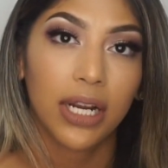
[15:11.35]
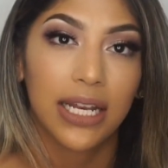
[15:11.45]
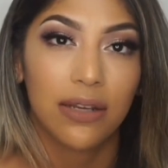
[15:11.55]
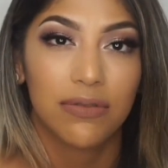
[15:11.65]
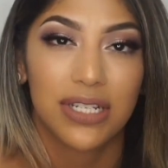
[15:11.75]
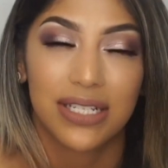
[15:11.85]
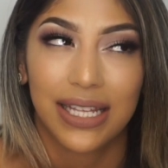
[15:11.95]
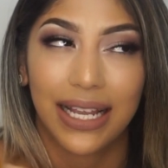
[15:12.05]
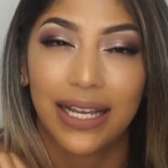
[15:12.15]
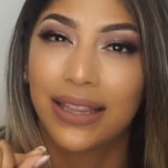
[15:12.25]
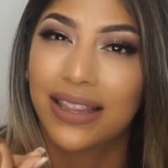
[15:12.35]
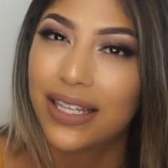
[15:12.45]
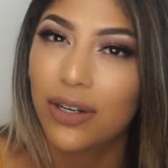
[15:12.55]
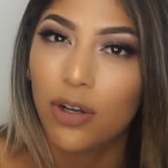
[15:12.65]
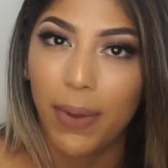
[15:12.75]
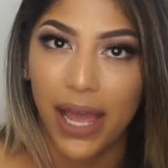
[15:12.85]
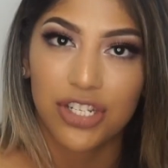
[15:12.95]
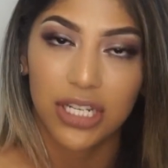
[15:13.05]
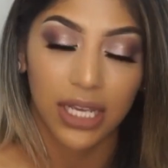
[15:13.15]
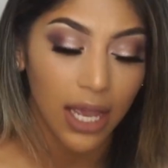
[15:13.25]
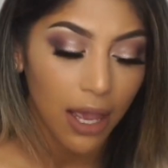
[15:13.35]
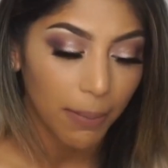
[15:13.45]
and it was just like a little patchy.